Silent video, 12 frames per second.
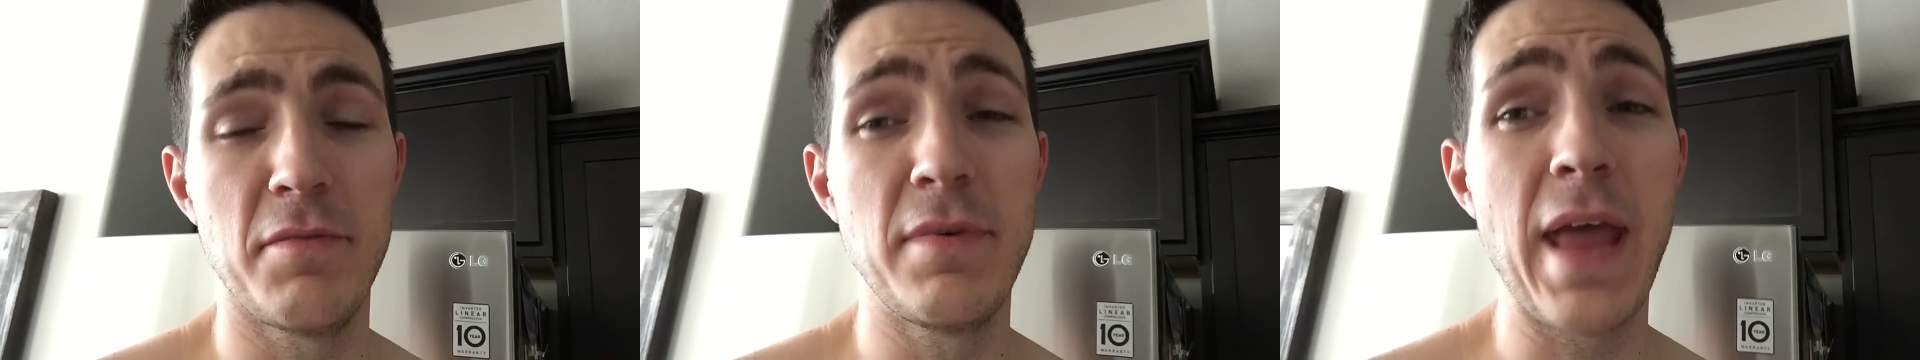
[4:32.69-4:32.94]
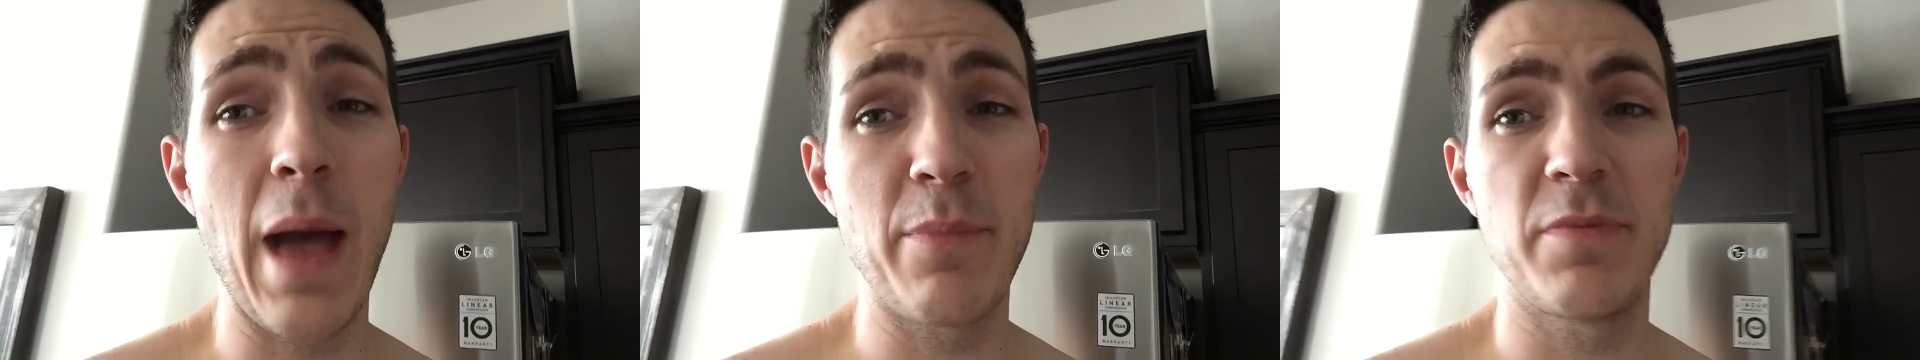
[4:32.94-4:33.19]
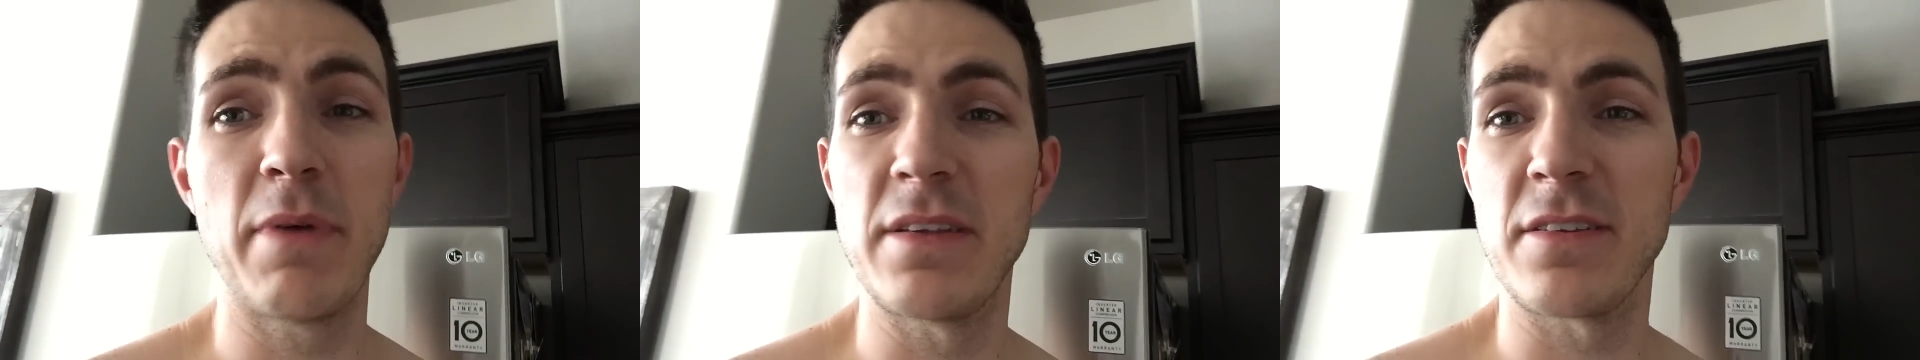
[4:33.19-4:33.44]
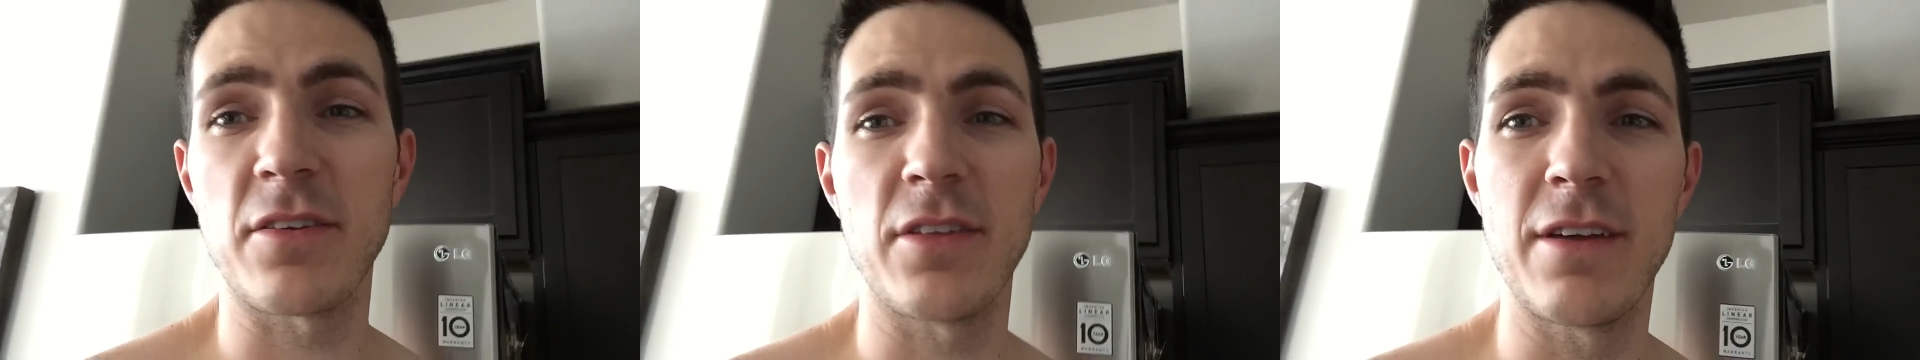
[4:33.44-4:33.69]
naps
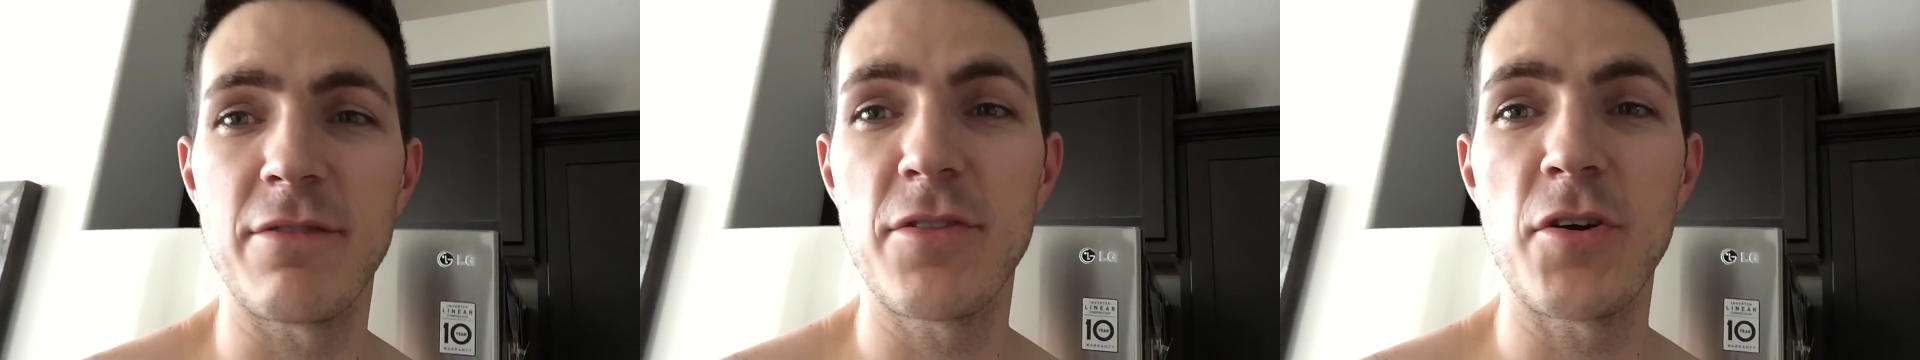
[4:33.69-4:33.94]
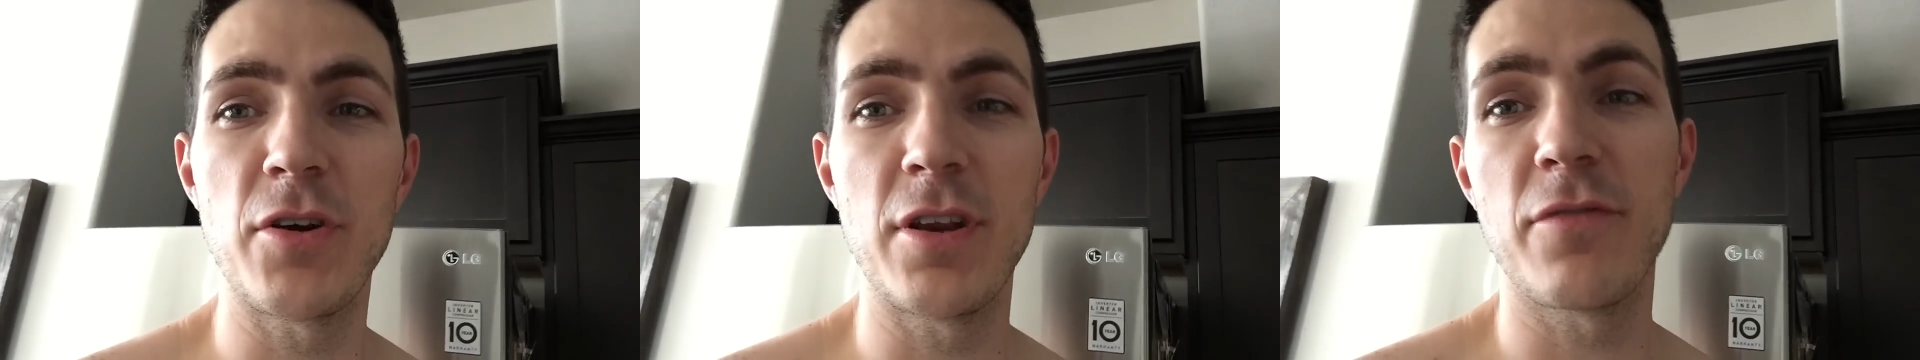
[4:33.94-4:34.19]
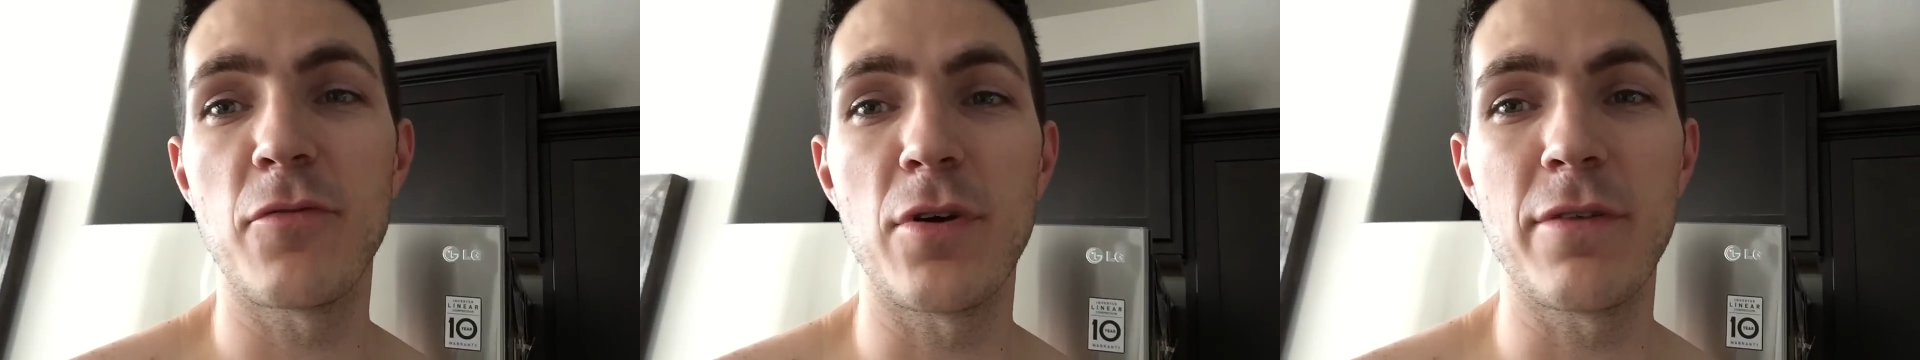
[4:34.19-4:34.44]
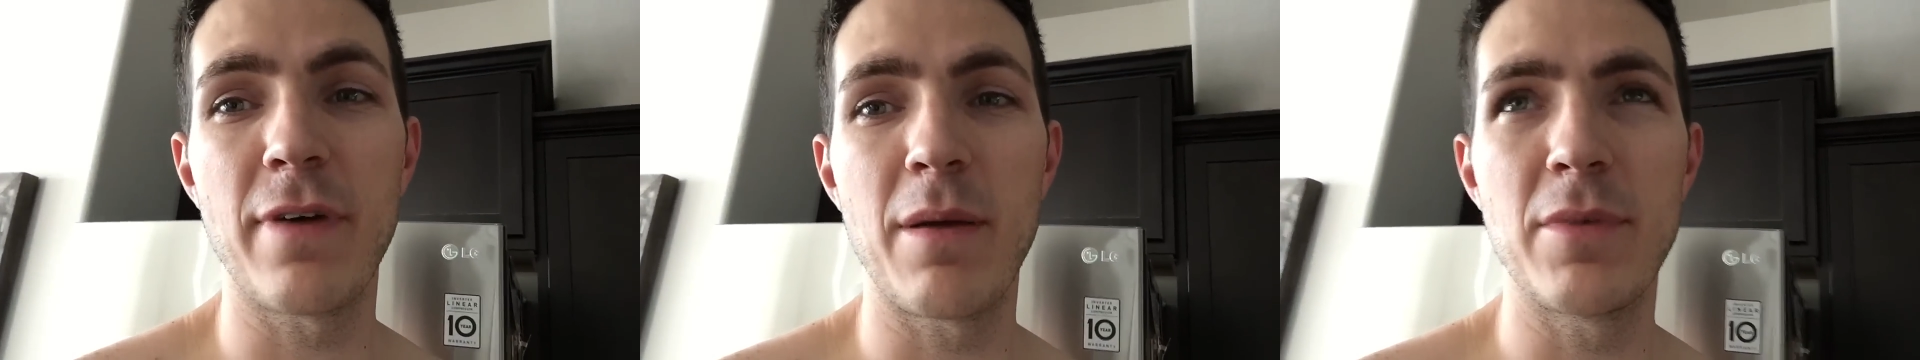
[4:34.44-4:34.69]
basically of 30 to
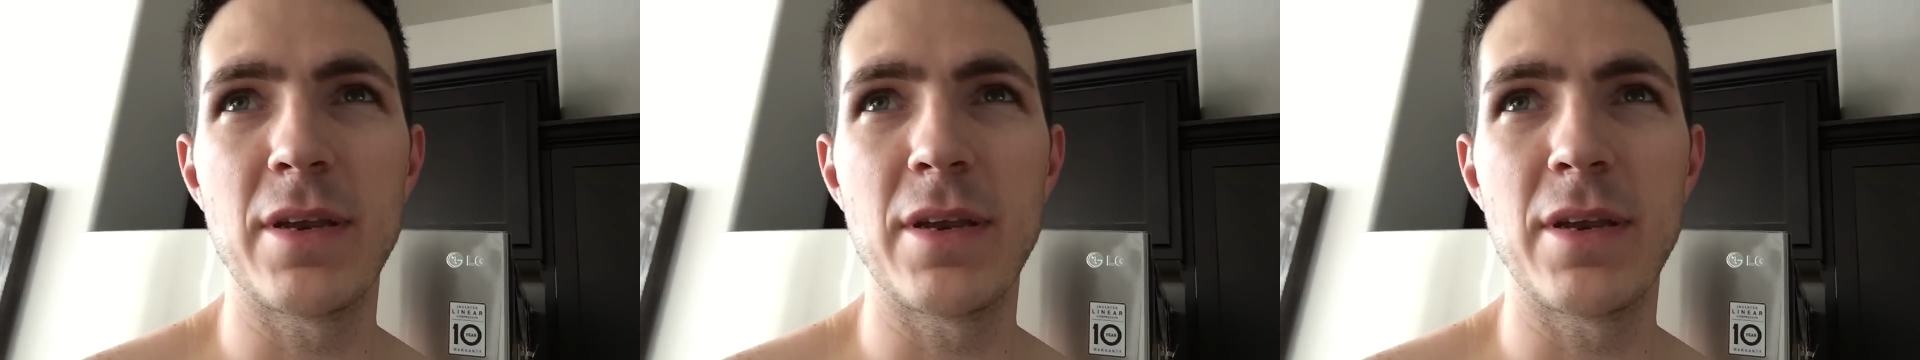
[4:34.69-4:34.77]
45